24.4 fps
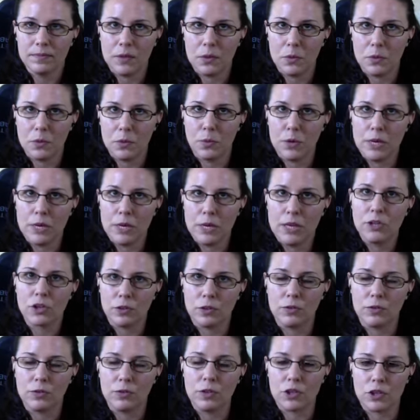reach
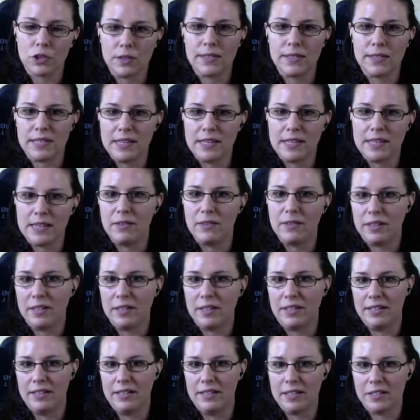efficiency even
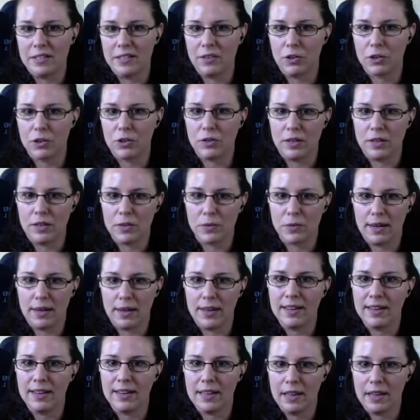in a decentralized
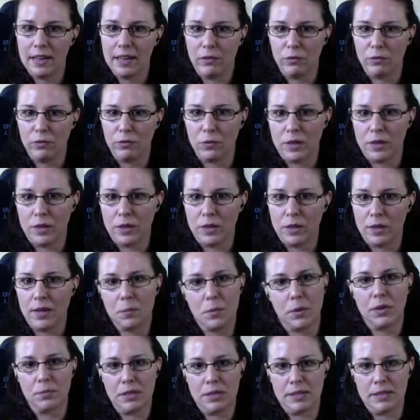way if we
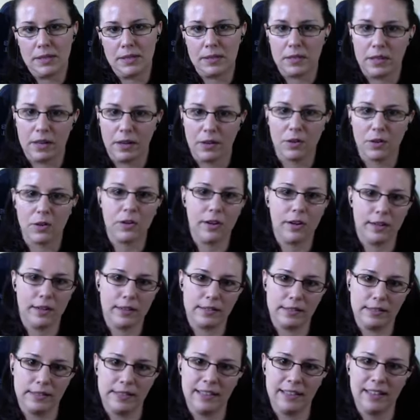like put the pieces together
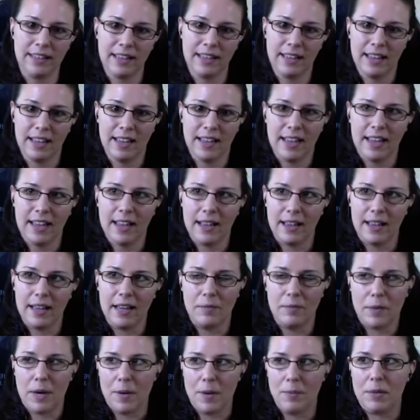correctly,
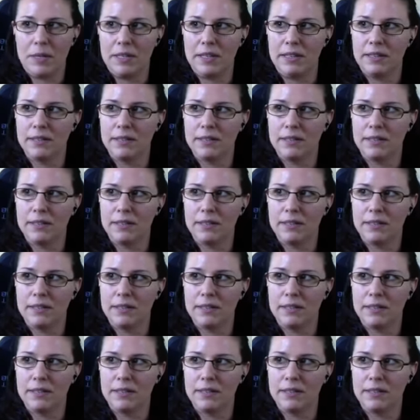in my opinion.